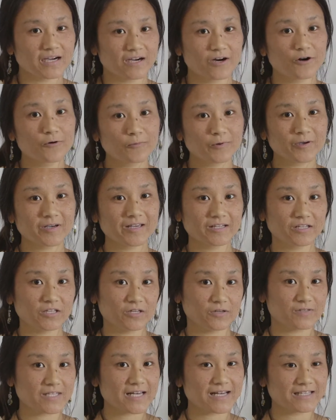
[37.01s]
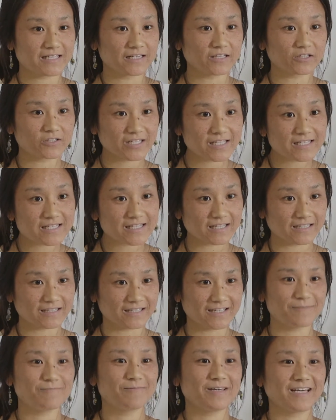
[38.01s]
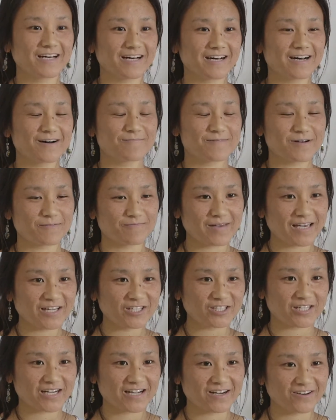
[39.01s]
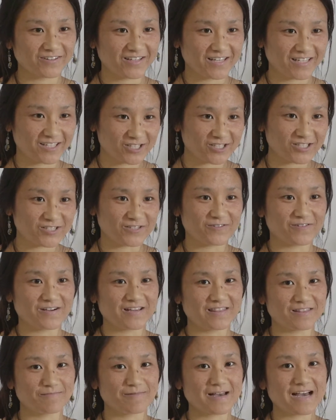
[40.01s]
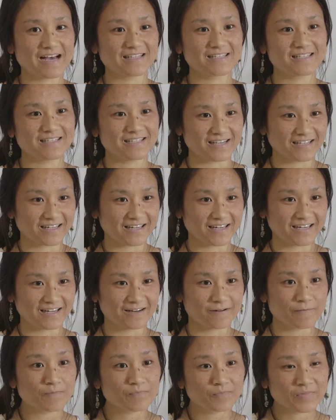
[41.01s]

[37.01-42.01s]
opioid use has increasingly become a major health issue in the past decade.